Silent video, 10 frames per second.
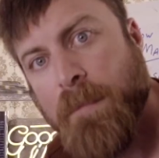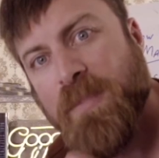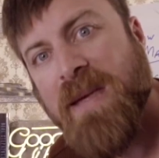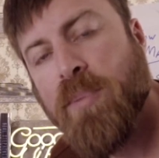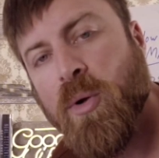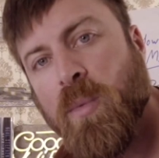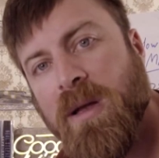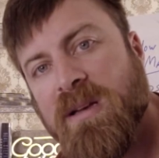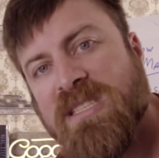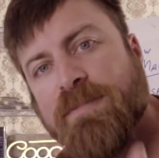people are
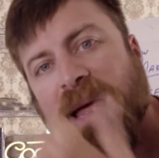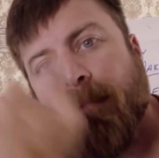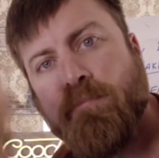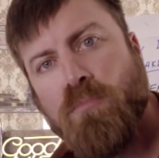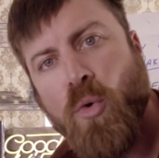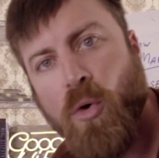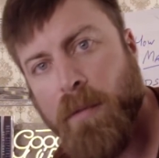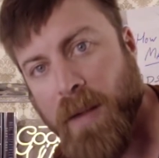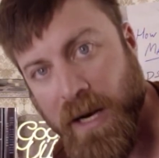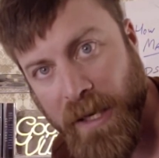willing to spend more
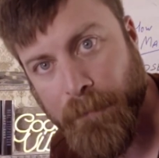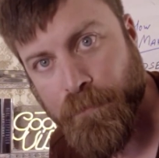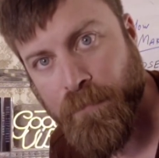money.